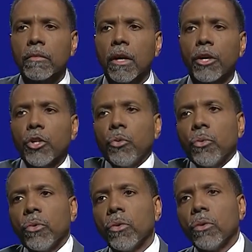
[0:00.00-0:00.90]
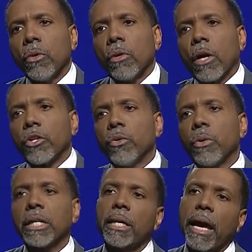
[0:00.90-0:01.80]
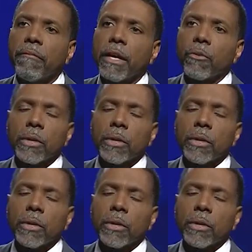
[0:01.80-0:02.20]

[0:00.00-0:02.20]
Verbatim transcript: Are you, are you willing to have that